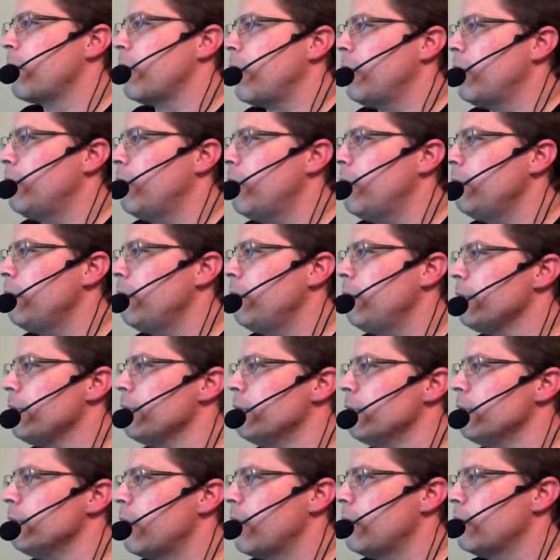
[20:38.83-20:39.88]
how
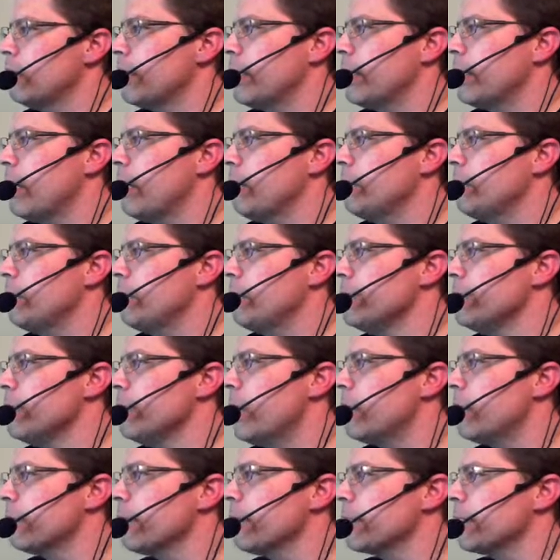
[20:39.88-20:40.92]
would you not